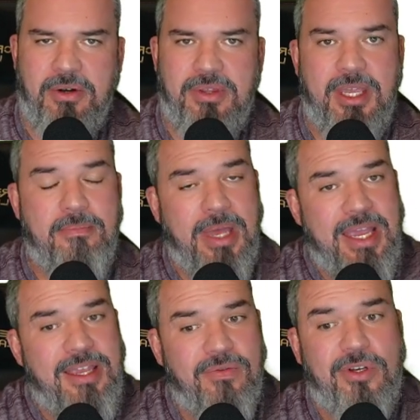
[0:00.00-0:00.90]
They may
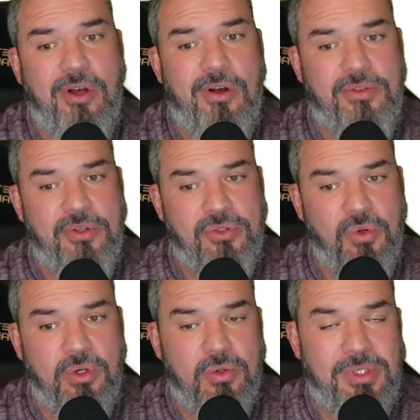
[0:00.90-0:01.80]
even call it the
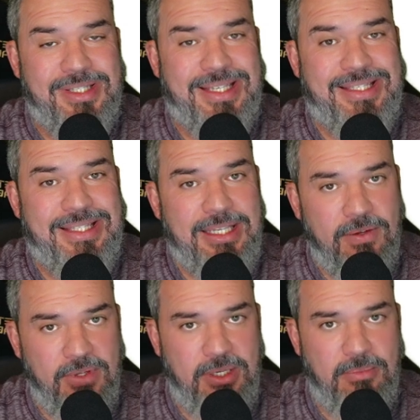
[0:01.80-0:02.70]
soil
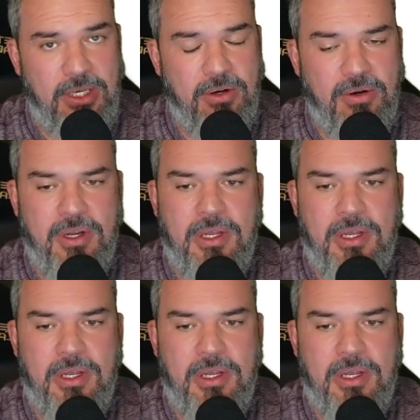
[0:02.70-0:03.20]
resistivity meter.